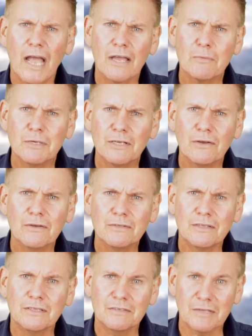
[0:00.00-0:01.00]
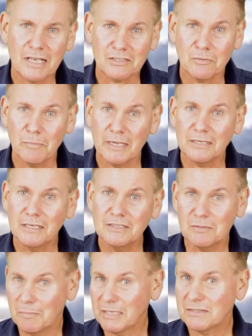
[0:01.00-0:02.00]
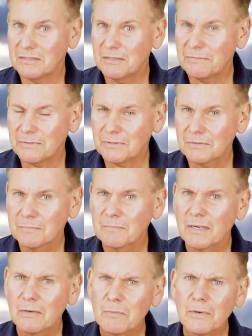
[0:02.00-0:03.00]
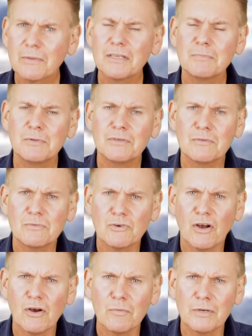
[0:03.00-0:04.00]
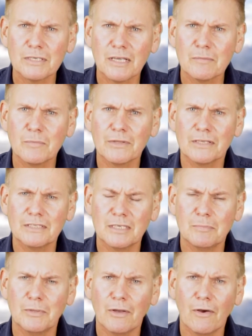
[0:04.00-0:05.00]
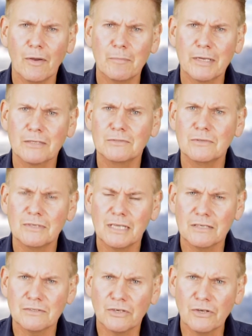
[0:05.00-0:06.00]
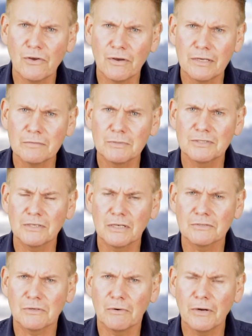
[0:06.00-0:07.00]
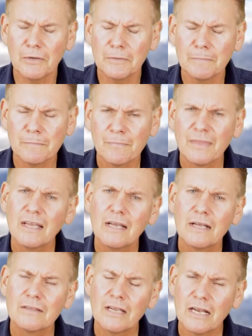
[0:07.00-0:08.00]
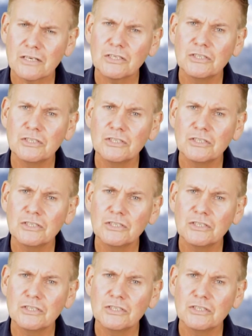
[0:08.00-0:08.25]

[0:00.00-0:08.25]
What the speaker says: do we know that this actual magnesium makes a difference? Well, there's been some trial work done by the DPI back in 2009 with CSRO that actually